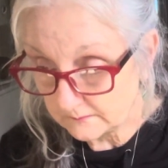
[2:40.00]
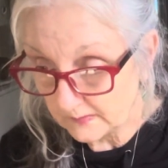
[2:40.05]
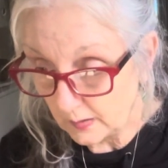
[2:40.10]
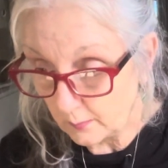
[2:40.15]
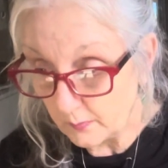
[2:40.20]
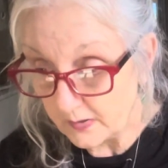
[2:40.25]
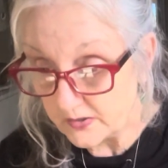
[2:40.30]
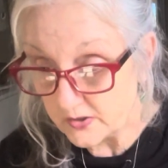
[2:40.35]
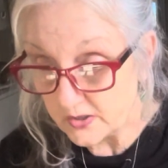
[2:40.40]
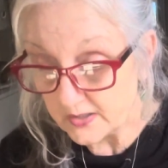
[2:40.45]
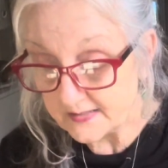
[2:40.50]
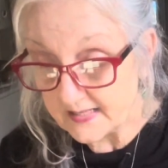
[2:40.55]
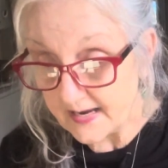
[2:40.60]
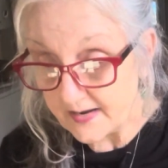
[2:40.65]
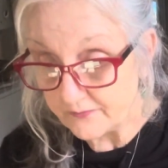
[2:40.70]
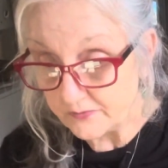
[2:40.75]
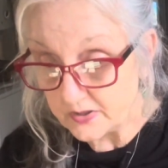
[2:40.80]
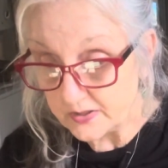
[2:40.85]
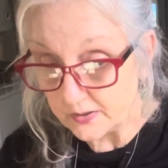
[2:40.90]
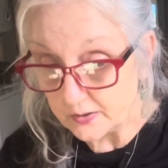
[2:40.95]
We just
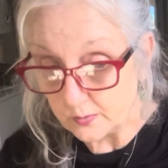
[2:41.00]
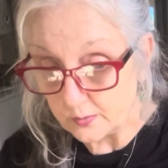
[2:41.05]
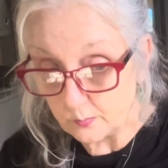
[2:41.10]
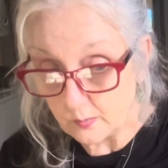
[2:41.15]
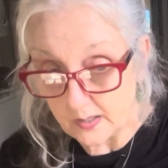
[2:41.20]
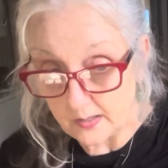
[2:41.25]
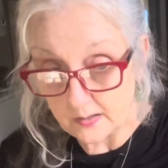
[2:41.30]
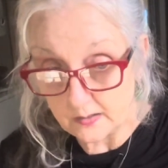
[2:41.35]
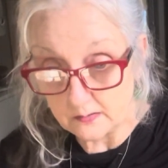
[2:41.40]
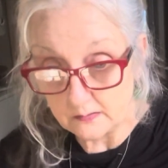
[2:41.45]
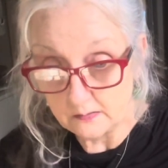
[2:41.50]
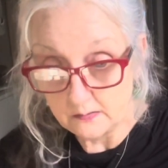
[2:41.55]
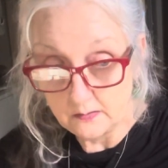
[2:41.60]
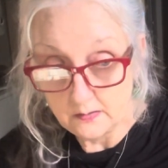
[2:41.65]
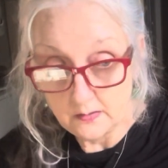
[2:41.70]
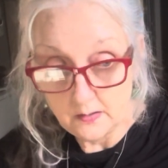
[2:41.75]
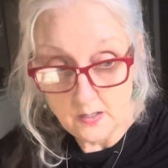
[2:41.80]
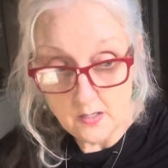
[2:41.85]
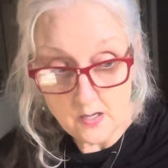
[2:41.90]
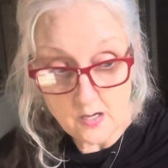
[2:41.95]
have to uh,
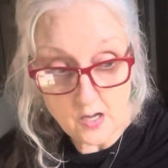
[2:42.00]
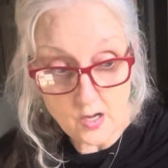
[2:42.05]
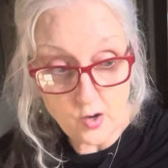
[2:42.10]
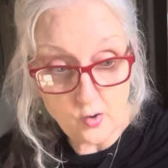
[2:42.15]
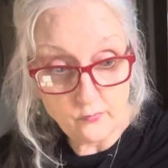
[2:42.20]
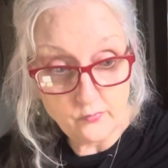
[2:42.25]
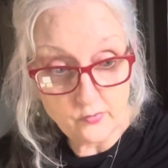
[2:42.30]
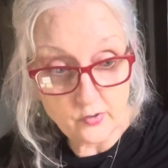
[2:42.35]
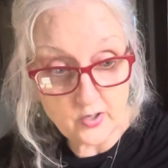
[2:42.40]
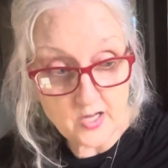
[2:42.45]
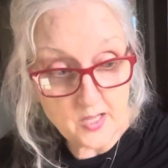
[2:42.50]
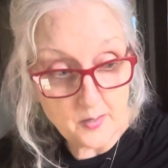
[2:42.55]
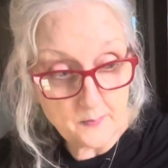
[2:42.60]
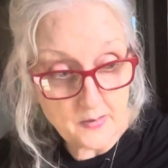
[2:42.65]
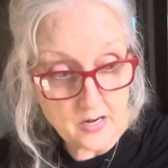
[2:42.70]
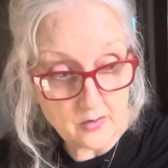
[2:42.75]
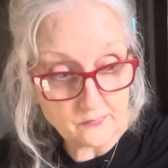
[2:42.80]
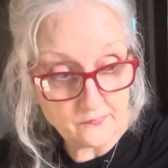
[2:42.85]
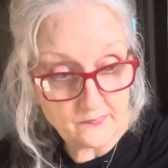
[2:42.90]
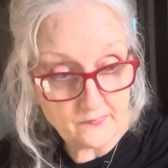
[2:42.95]
overcome
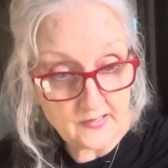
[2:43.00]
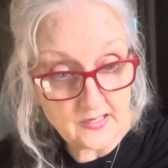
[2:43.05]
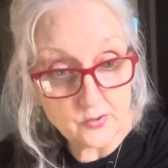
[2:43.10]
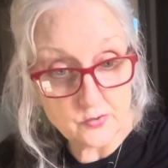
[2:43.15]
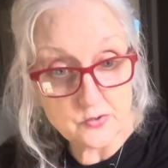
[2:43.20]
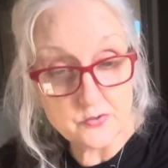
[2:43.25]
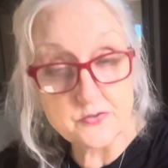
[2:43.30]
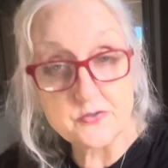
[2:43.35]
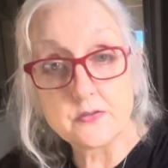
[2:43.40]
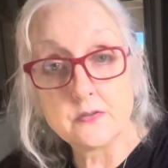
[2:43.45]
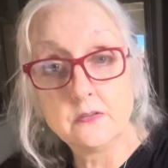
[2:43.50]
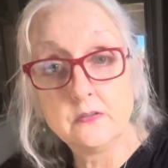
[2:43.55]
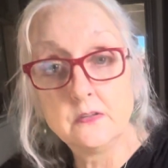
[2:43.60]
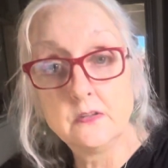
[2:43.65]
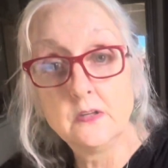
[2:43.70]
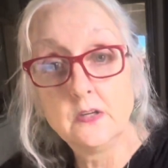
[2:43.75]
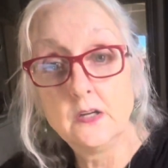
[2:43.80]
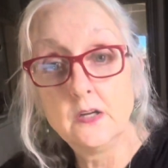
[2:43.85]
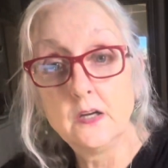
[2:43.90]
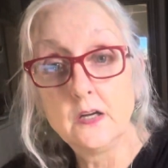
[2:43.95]
our fears,
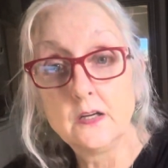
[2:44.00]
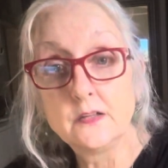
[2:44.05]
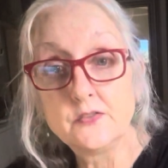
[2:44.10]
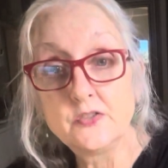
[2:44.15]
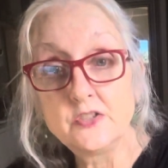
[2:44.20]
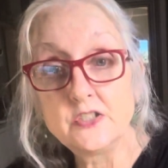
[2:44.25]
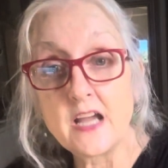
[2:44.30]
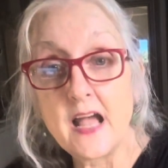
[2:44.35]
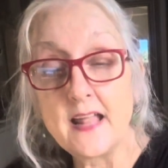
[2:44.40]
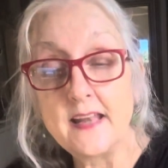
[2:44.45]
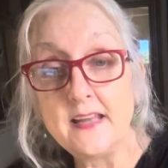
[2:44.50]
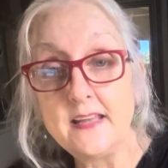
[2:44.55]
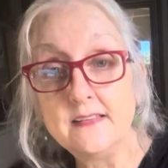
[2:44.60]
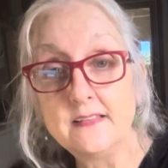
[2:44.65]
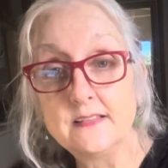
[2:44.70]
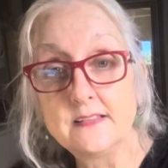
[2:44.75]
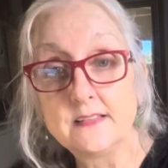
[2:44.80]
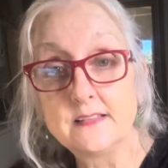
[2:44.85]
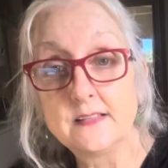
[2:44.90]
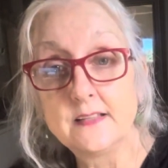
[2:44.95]

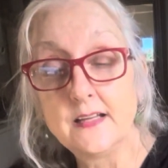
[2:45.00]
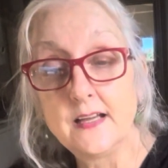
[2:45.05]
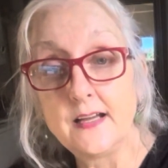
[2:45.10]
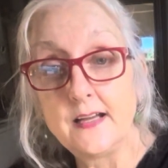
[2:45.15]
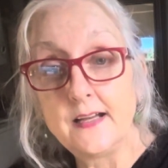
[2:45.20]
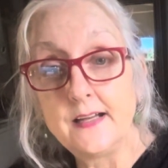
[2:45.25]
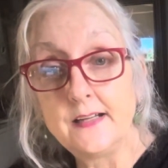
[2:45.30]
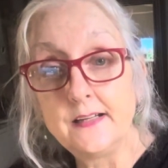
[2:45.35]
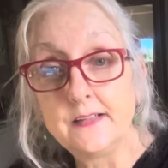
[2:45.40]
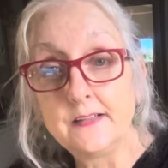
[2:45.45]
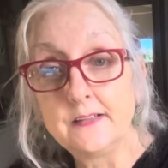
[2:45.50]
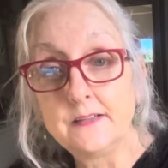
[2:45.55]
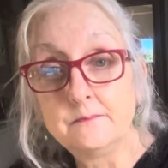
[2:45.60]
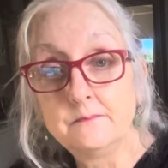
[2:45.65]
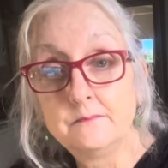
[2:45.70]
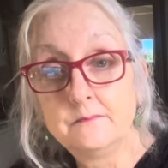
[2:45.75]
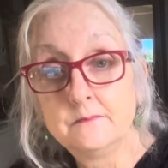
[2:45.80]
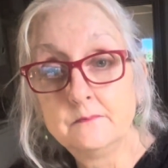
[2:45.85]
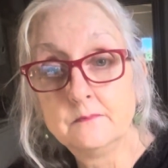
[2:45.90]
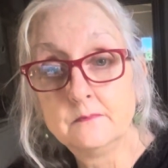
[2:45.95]
shyness, uh,
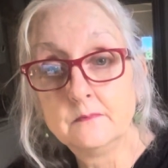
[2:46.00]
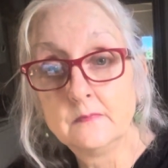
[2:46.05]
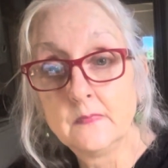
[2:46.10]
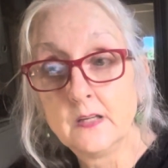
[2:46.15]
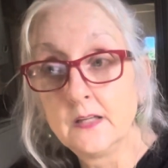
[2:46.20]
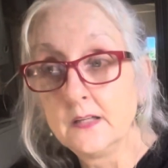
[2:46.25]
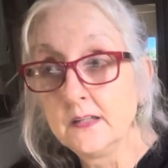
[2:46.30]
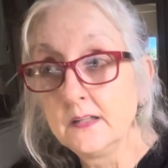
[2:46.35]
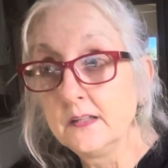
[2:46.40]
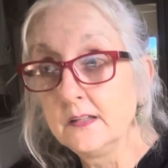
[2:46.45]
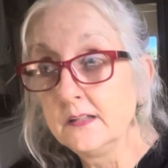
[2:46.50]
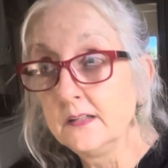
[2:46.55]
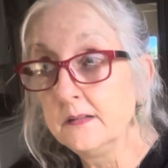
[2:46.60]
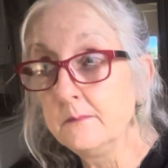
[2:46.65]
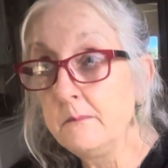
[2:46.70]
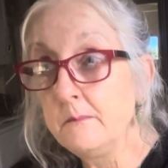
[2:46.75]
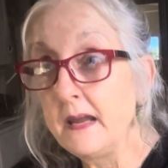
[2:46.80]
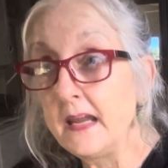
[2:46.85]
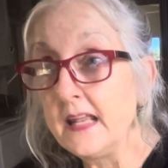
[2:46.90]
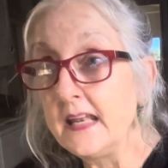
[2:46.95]

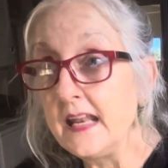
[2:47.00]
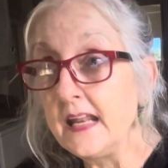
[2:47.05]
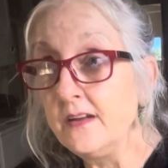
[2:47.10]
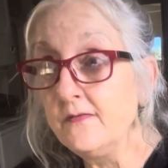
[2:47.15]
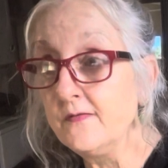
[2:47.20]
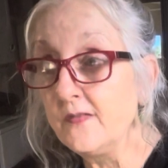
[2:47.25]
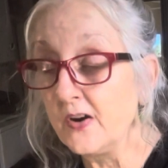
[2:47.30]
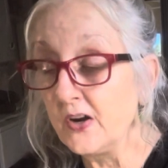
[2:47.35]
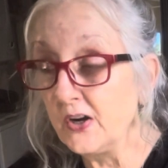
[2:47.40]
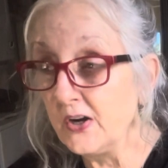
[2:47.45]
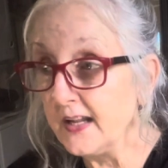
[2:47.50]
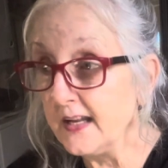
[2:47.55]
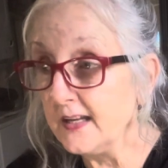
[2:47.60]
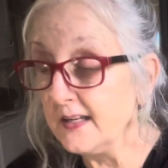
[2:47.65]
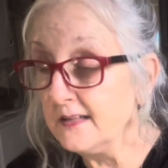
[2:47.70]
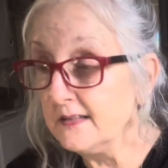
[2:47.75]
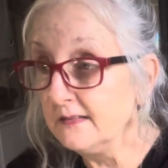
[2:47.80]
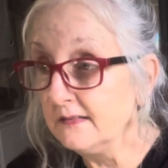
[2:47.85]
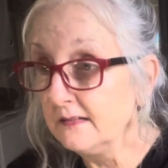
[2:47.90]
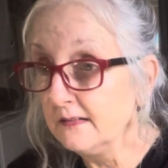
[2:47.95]
being
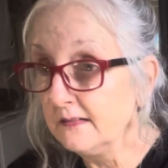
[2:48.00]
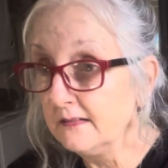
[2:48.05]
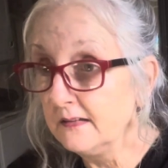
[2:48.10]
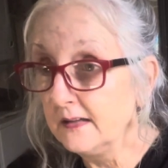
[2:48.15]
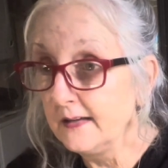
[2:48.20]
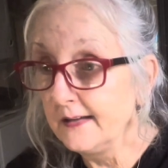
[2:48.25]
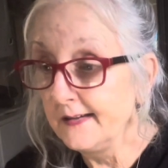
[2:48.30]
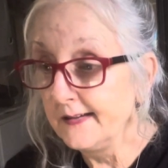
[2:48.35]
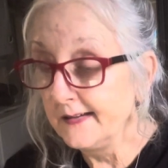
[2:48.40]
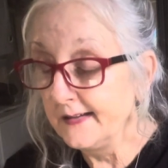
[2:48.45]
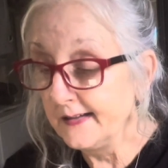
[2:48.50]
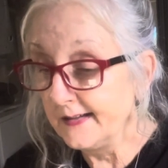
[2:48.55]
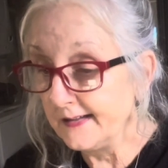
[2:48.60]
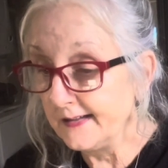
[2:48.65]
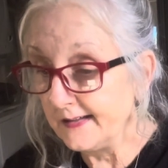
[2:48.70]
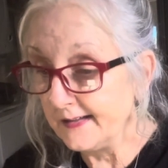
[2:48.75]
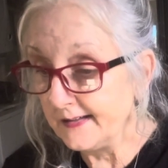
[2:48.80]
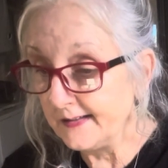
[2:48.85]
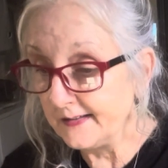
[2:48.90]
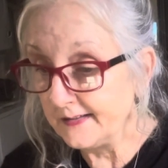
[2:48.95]
inverted,
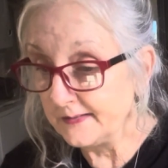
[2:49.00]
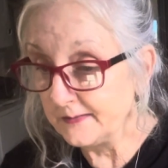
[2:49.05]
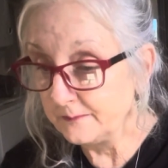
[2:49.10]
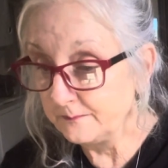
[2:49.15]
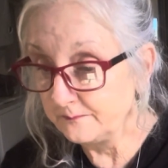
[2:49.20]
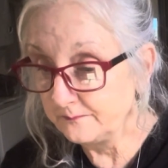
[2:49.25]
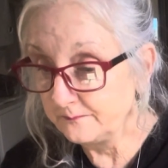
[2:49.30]
uh,